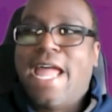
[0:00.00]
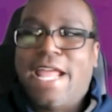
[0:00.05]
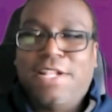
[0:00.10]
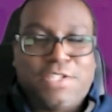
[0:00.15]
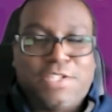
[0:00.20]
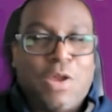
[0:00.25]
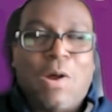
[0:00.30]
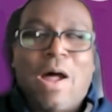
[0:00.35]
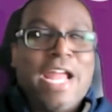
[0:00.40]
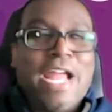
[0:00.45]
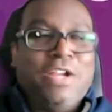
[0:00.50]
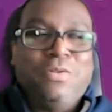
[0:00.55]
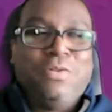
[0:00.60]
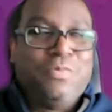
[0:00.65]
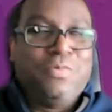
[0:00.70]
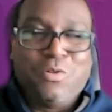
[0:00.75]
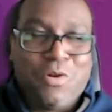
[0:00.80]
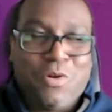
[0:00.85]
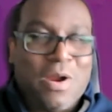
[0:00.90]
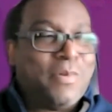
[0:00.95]
And so
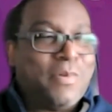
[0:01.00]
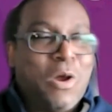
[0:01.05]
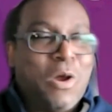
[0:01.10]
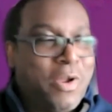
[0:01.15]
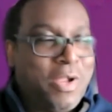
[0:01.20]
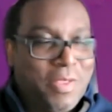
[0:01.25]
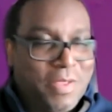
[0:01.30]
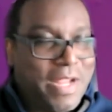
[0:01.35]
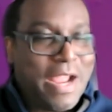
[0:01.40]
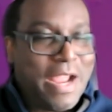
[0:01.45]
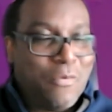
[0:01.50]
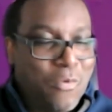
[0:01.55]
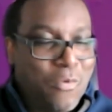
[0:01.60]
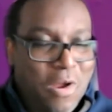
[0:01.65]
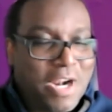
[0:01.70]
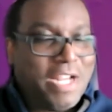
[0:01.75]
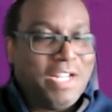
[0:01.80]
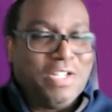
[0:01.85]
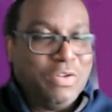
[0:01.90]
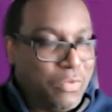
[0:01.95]
I grew up knowing that I
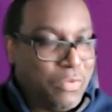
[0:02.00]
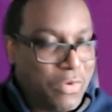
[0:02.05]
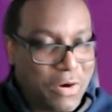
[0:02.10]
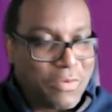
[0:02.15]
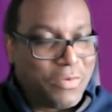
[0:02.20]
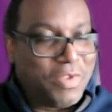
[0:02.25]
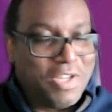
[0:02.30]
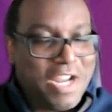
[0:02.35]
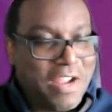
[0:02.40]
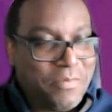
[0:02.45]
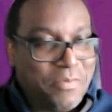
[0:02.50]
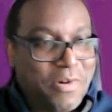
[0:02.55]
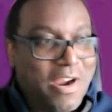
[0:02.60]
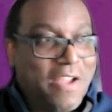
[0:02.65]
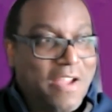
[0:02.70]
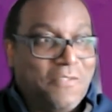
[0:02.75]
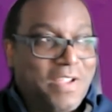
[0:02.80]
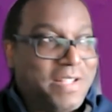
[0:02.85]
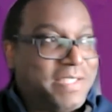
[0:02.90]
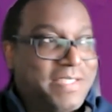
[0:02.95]
wanted to work with
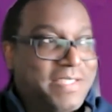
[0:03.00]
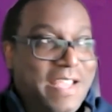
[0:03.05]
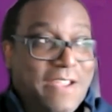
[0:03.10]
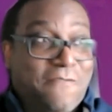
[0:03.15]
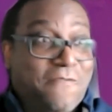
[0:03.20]
nonprofits.